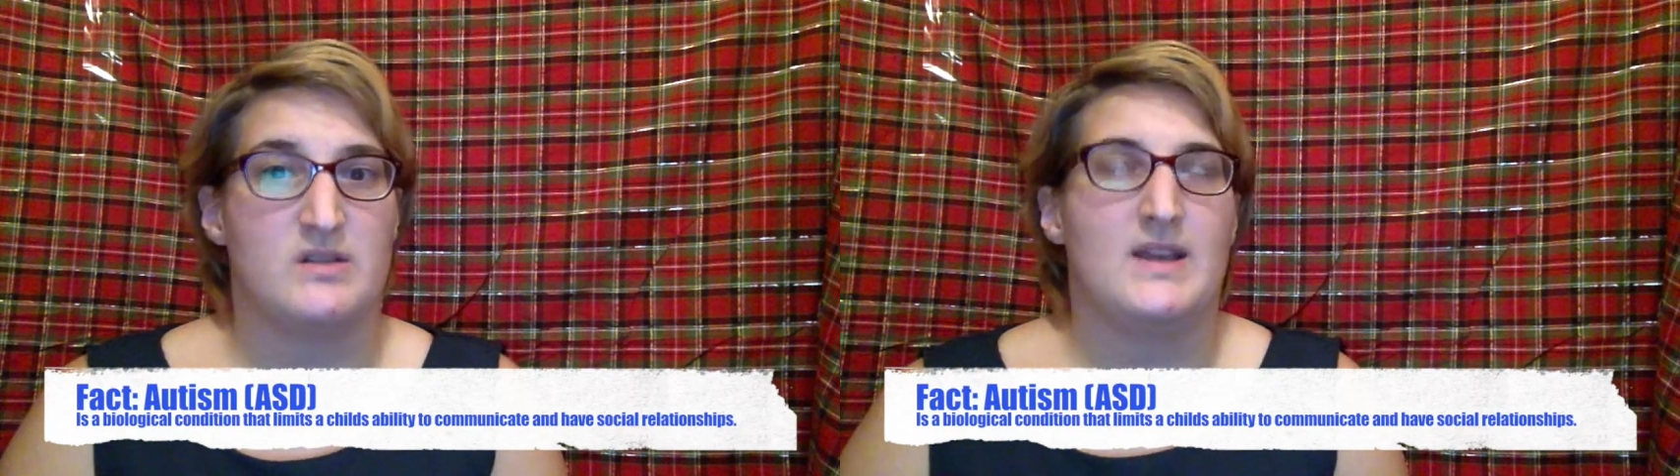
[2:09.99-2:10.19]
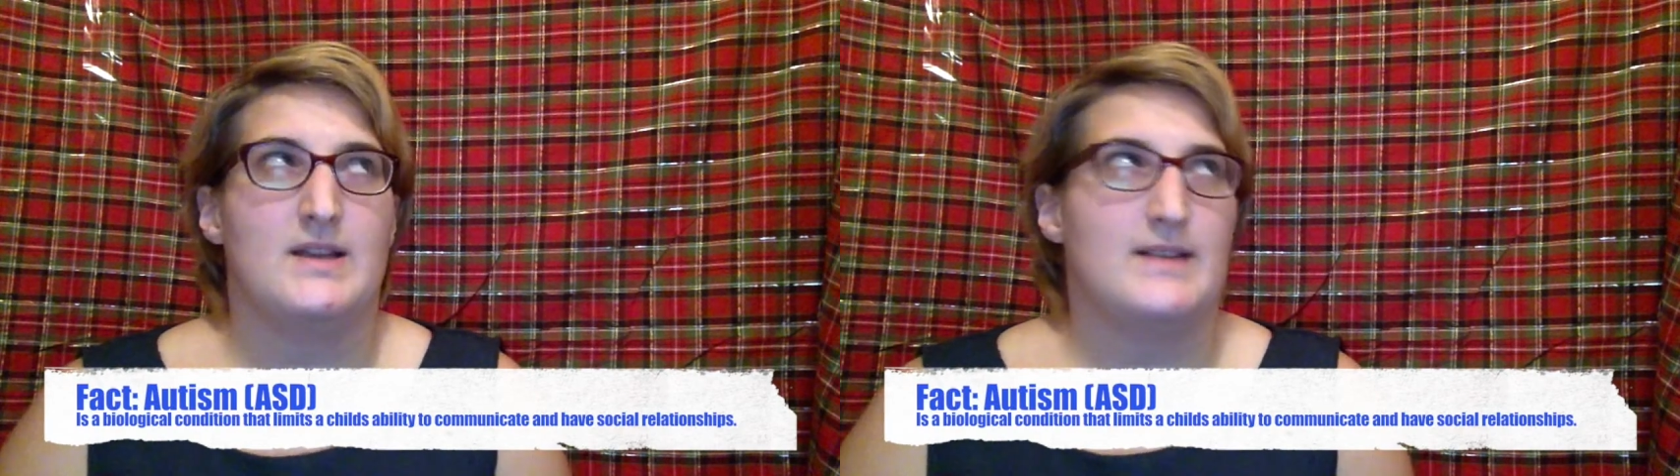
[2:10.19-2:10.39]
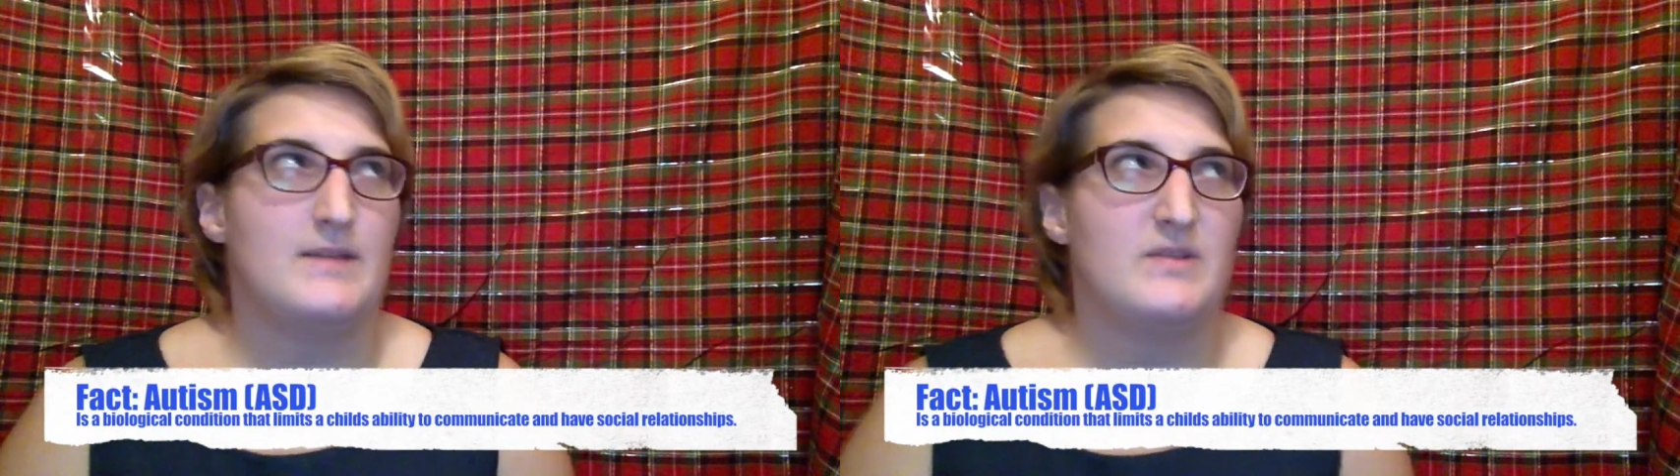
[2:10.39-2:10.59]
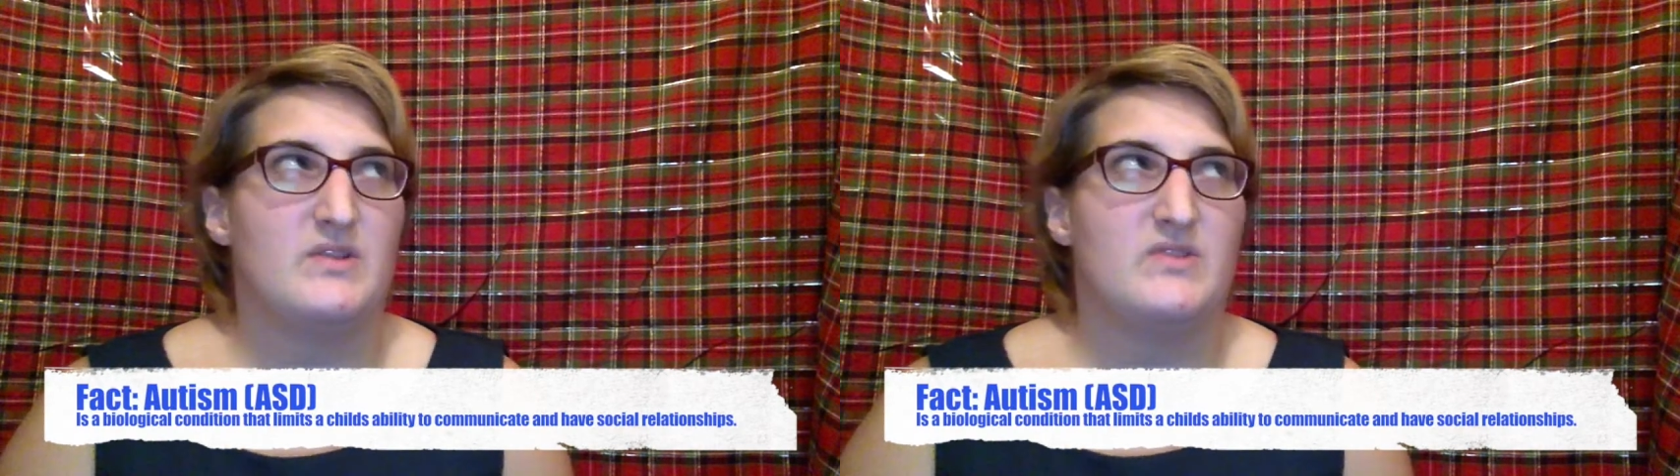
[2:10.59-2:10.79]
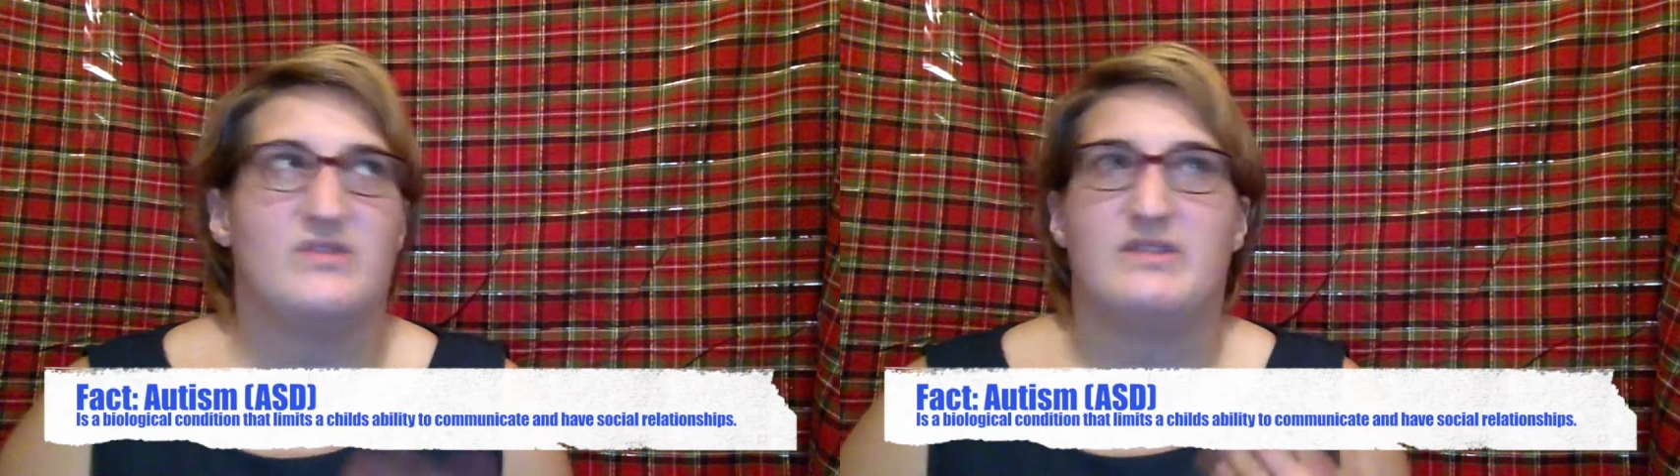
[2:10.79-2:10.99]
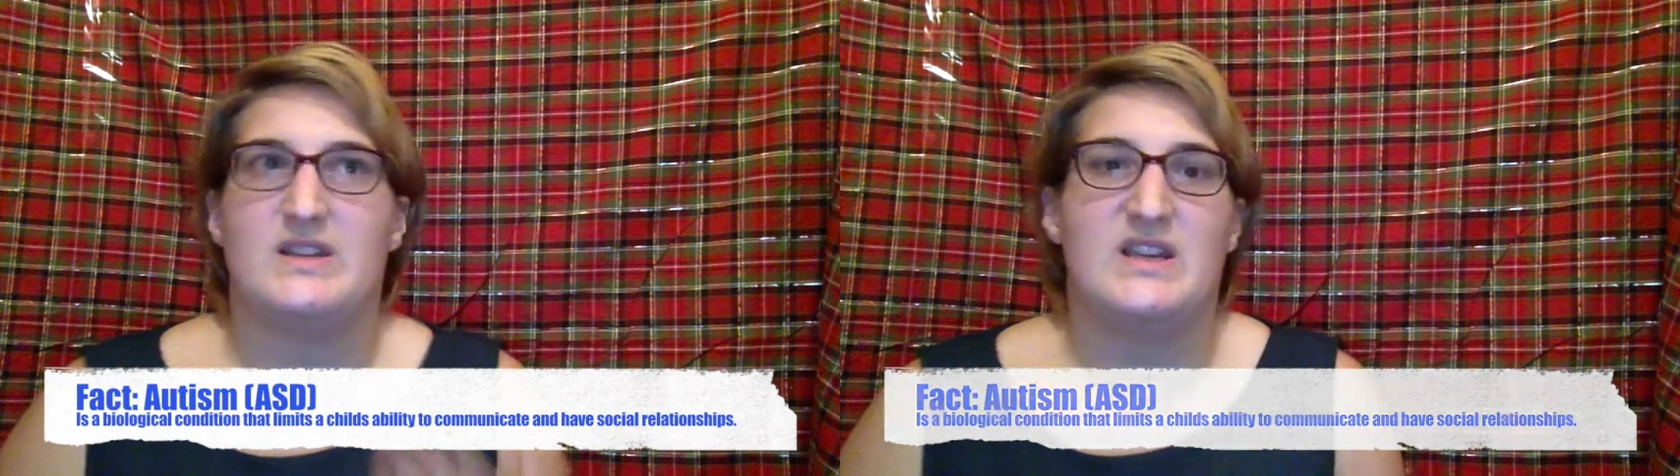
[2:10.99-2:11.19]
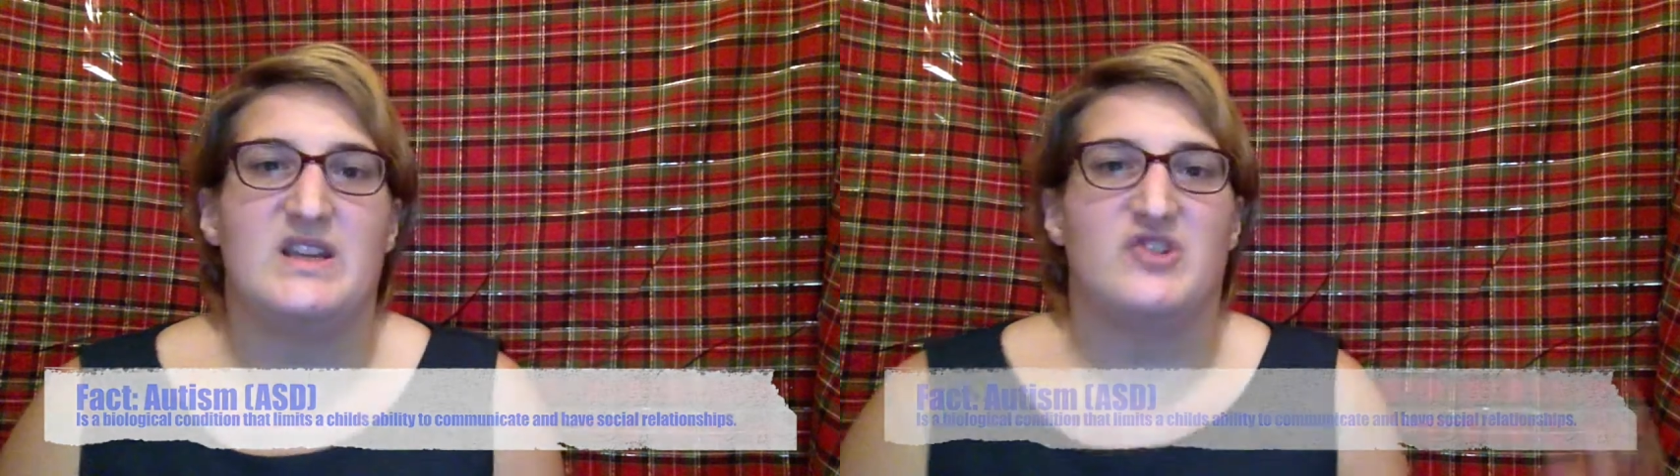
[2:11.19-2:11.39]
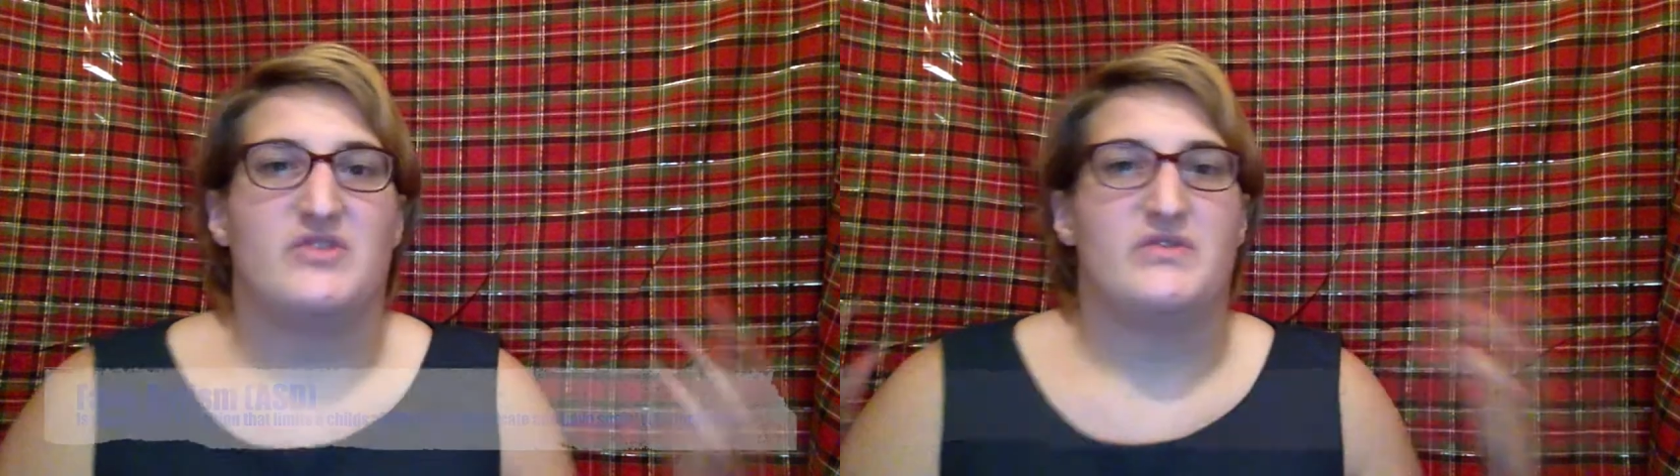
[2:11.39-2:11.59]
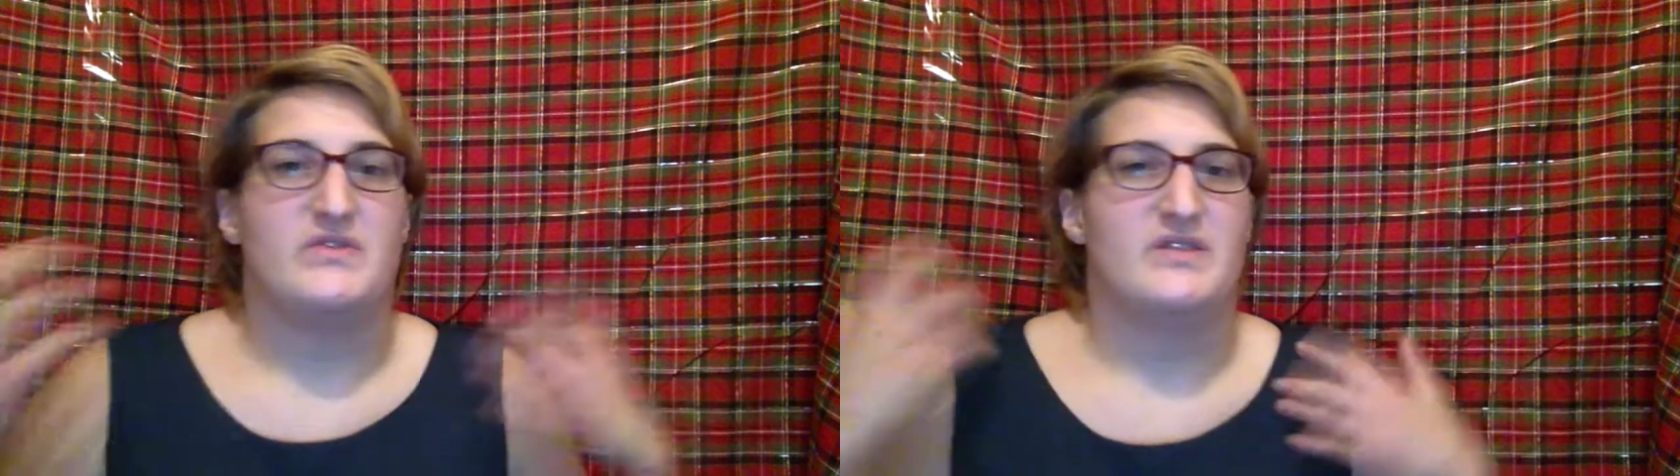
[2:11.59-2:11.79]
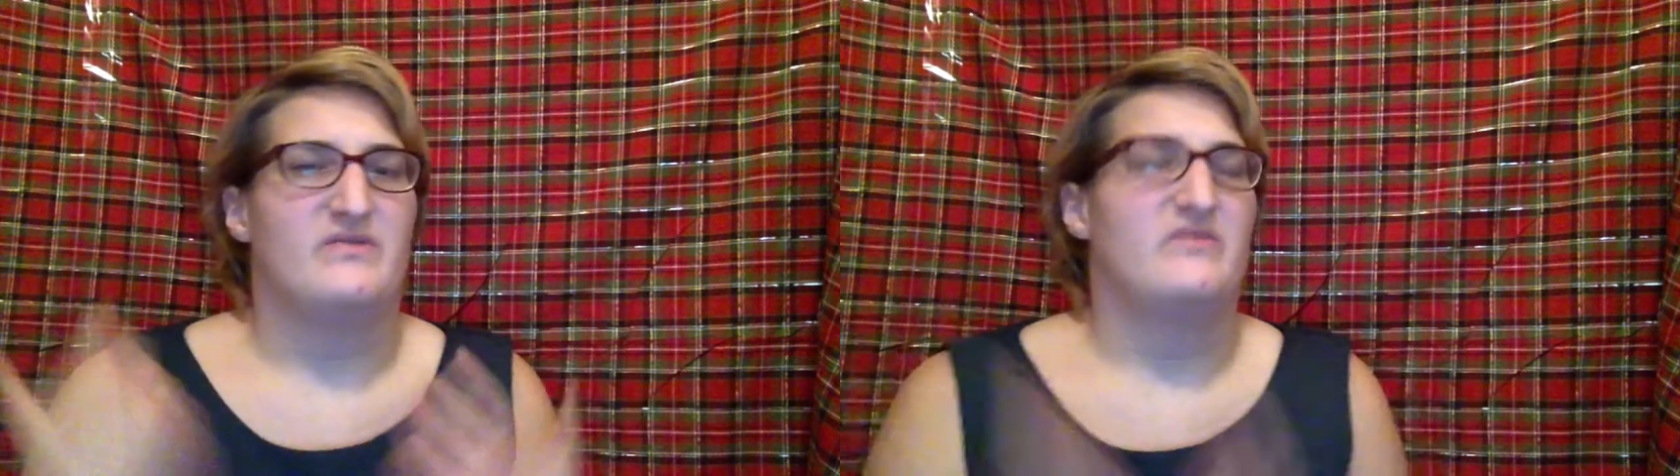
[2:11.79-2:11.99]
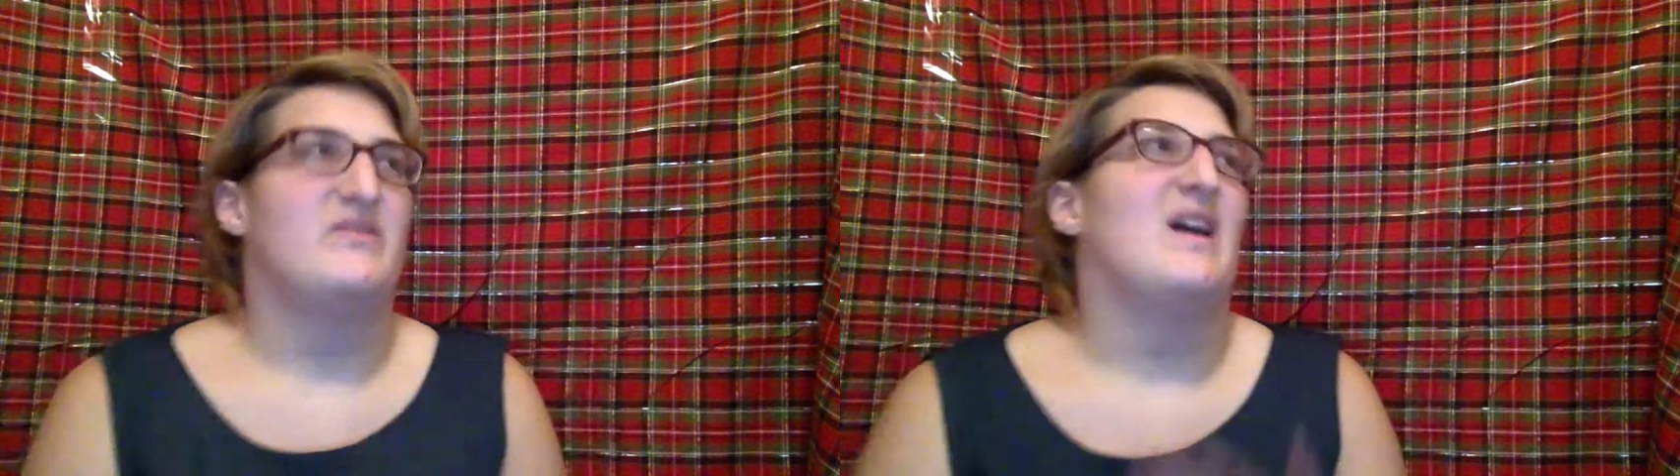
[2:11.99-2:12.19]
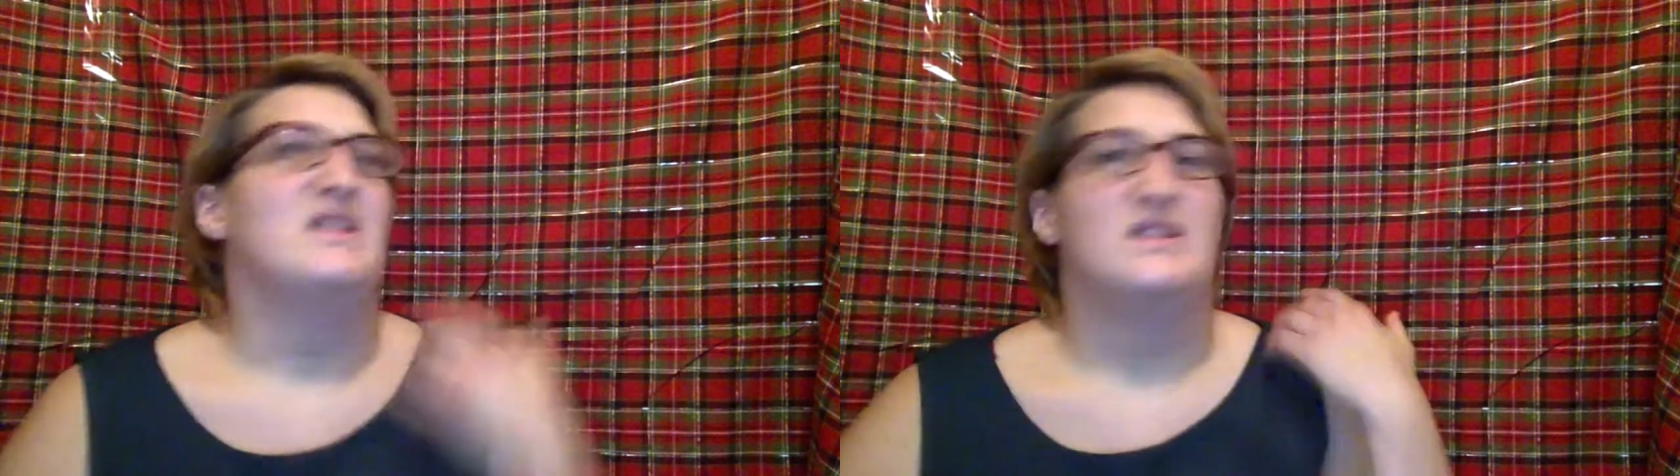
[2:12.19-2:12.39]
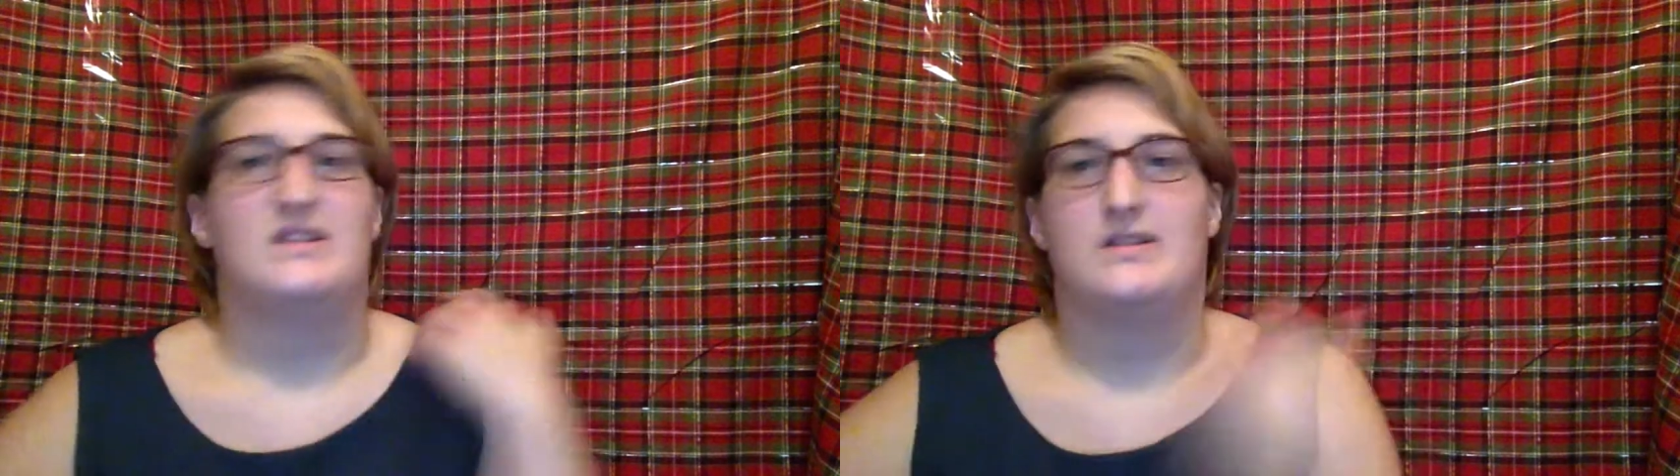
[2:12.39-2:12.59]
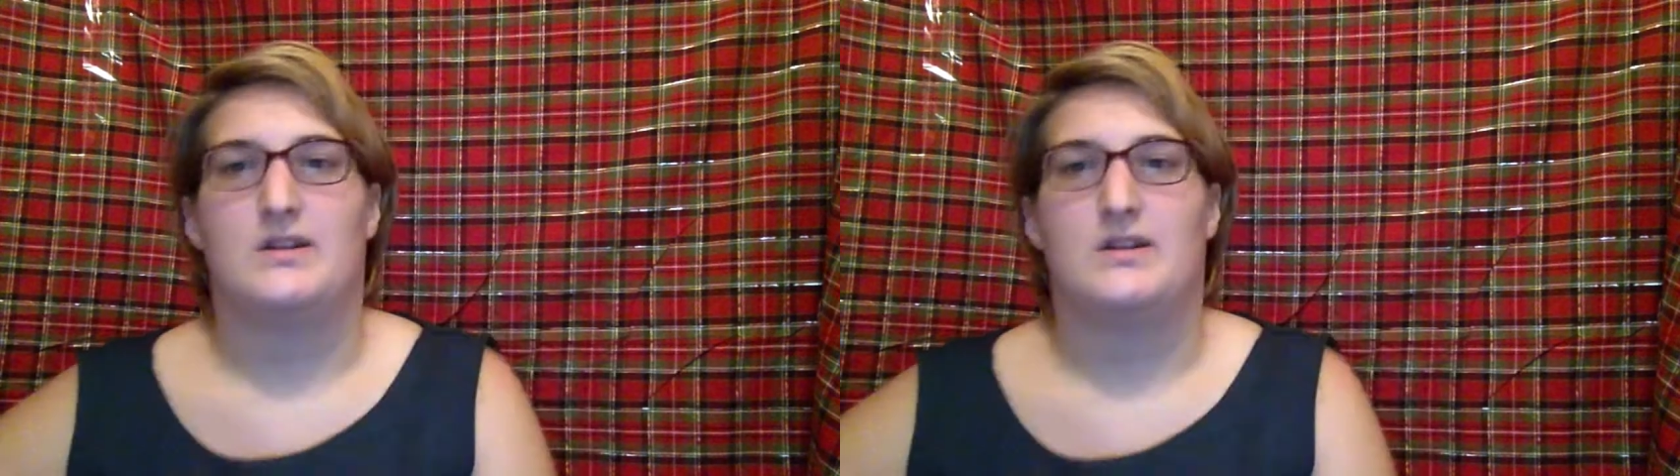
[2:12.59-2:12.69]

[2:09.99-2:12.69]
Same goes for teachers and friends and